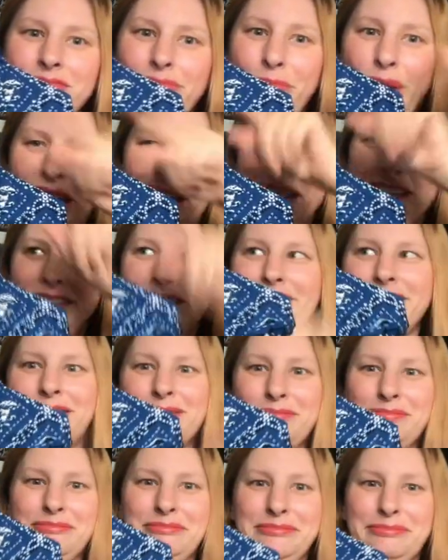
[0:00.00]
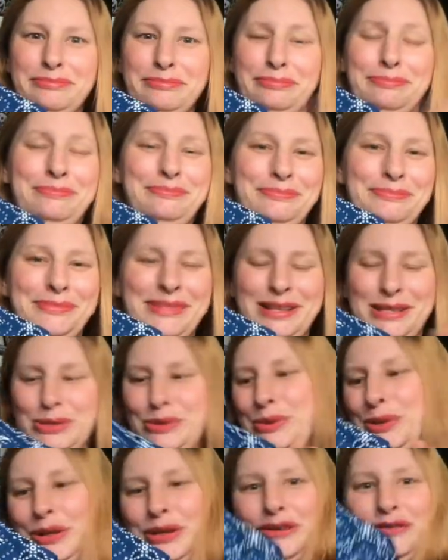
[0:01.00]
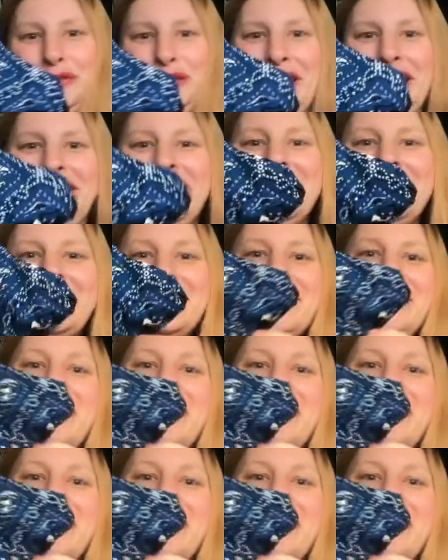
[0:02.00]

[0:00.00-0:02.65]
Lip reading: pants. It's really funny.